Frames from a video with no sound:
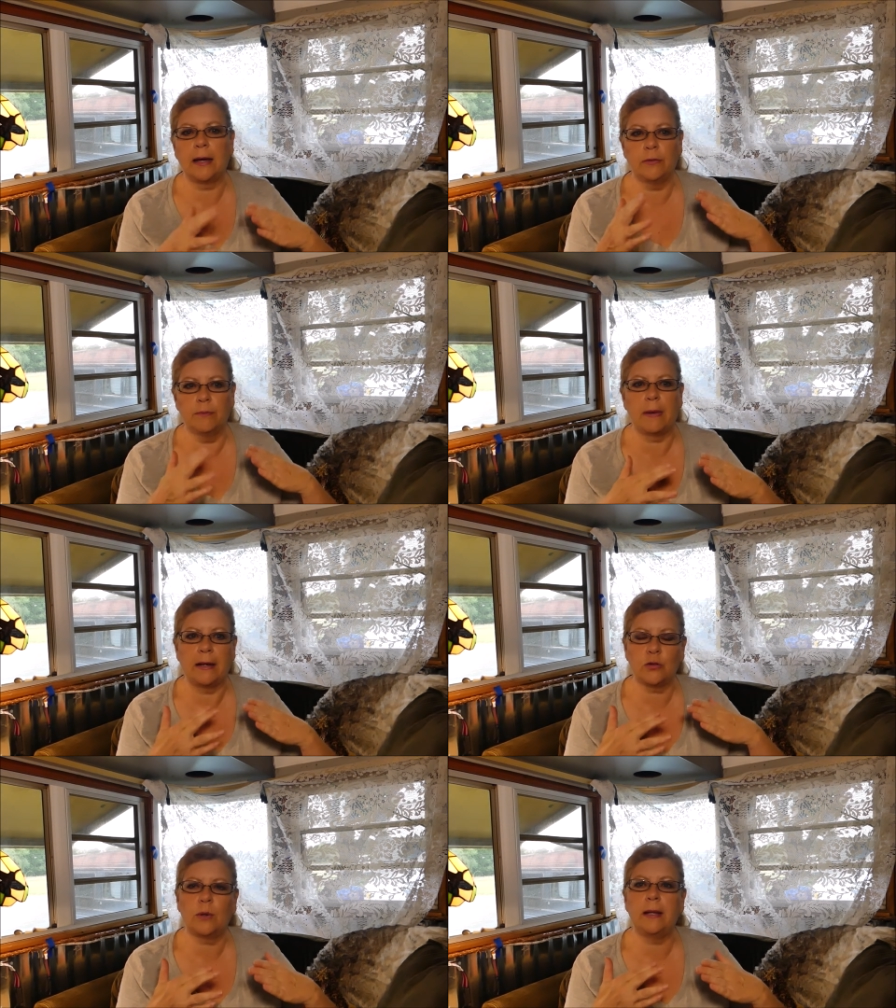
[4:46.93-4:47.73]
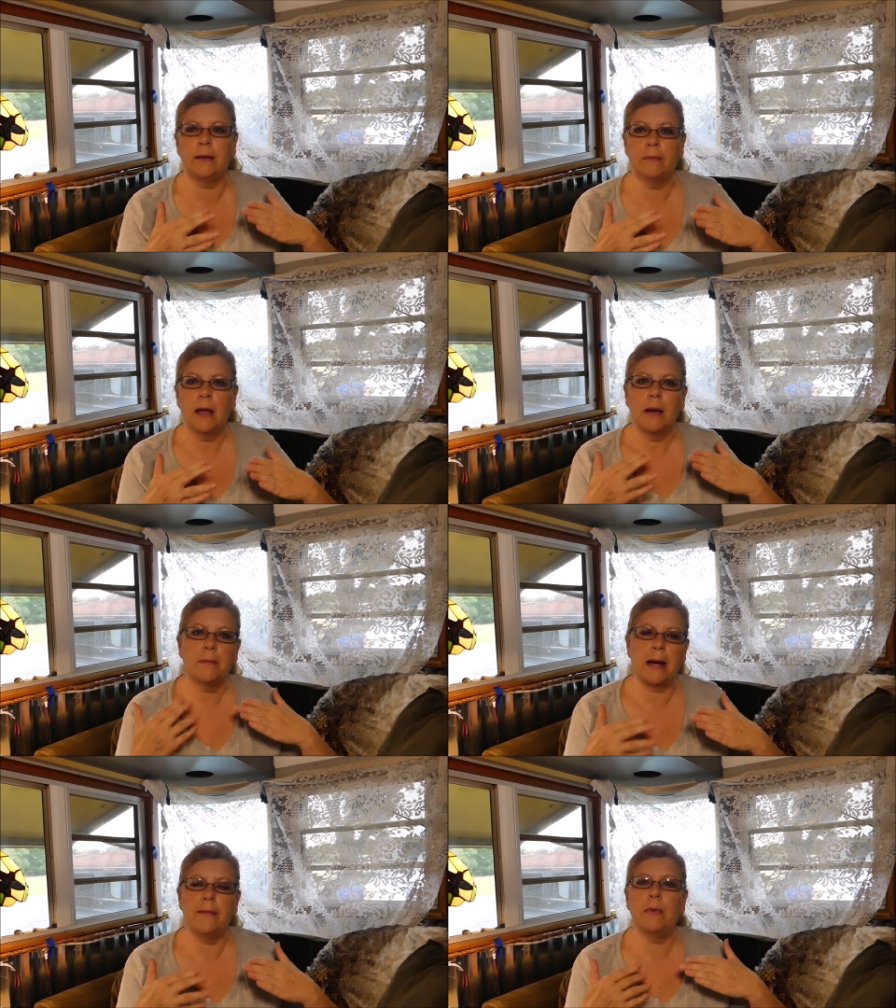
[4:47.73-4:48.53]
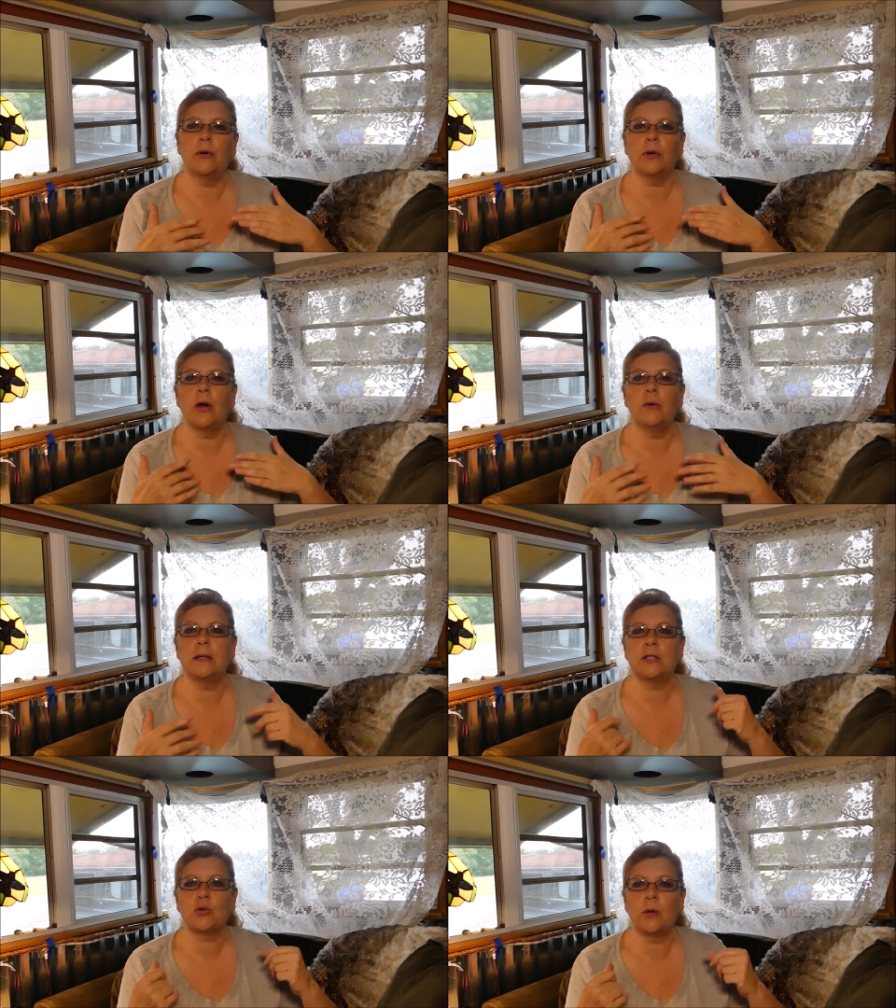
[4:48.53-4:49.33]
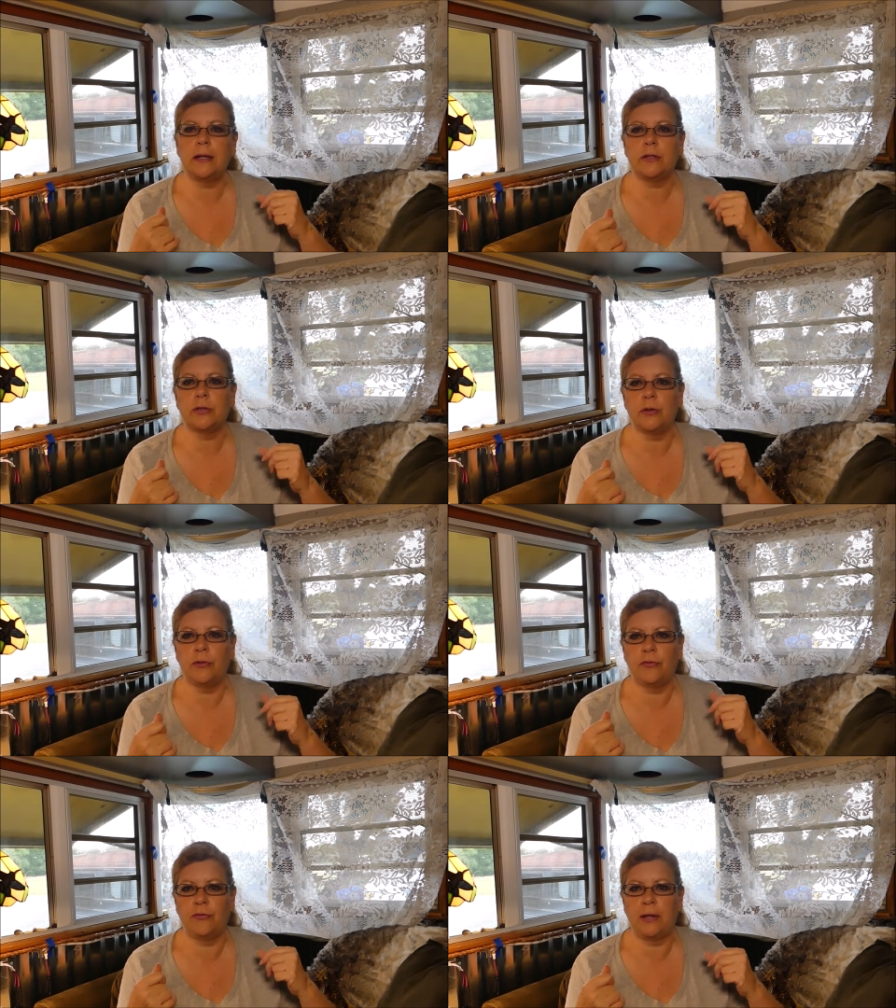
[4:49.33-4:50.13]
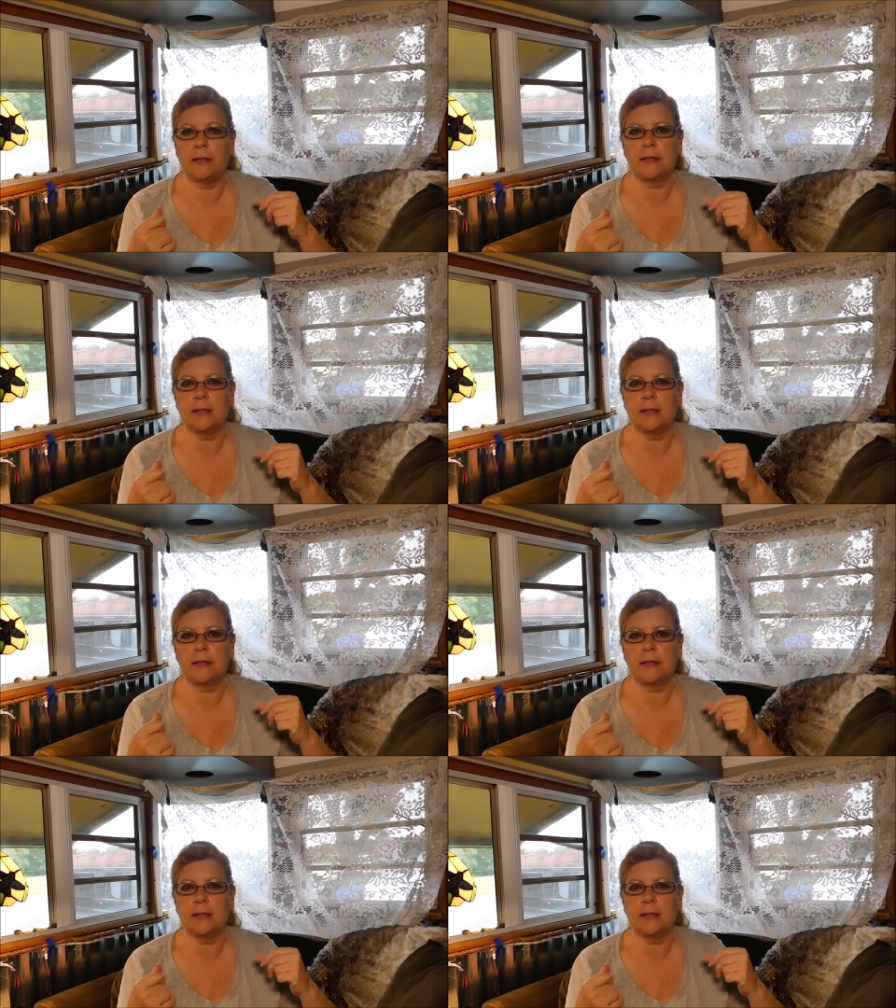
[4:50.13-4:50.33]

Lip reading: My motorhome is 22 feet.